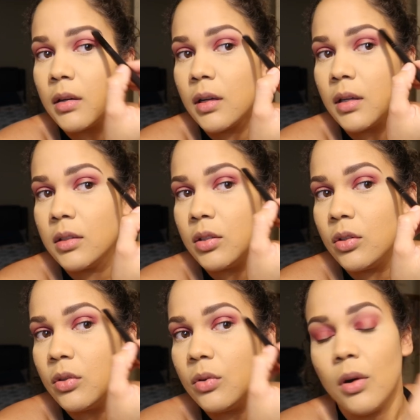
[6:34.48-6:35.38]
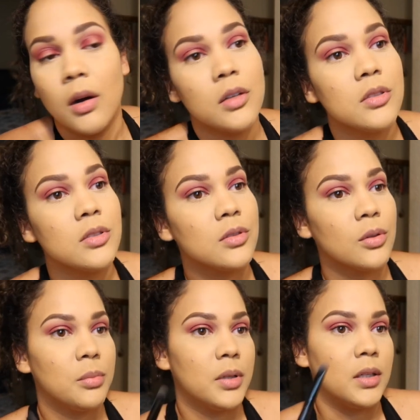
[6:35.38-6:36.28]
Like, you are
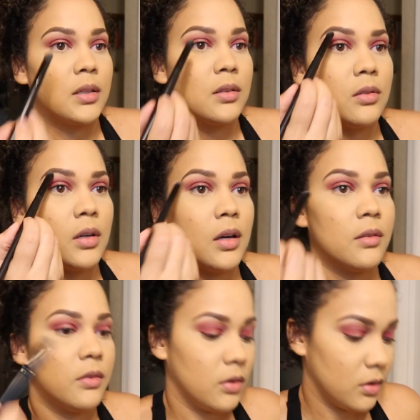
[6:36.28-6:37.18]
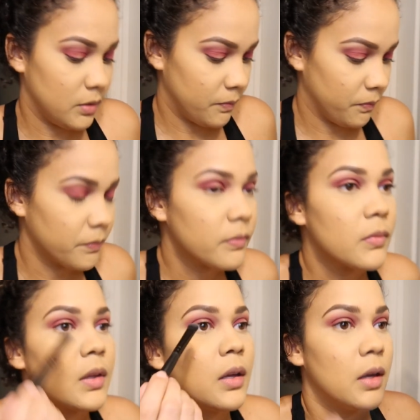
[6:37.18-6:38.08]
so big. You have
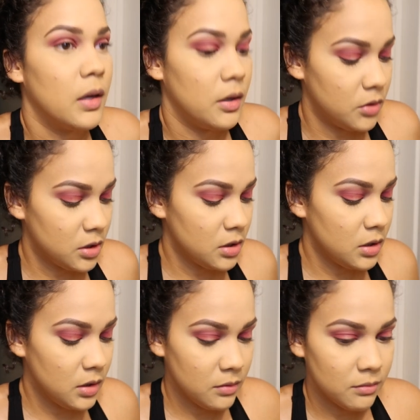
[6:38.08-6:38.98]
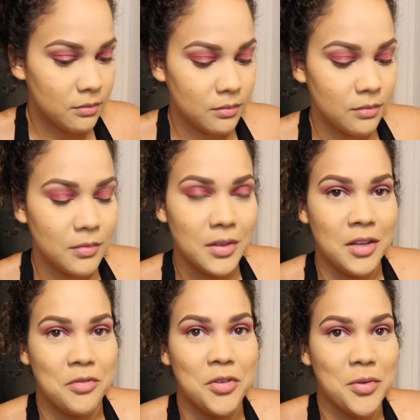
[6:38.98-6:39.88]
everything
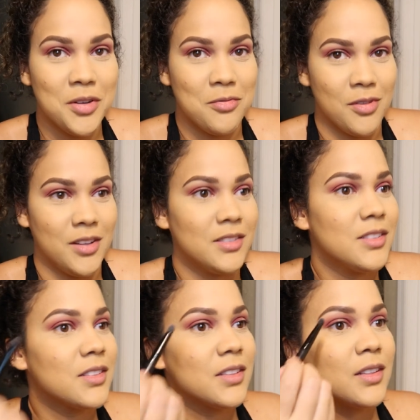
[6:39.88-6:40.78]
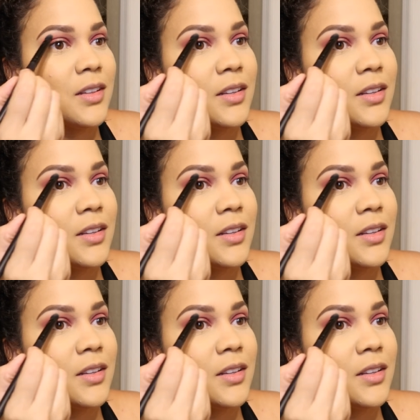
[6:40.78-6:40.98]
everyone wants.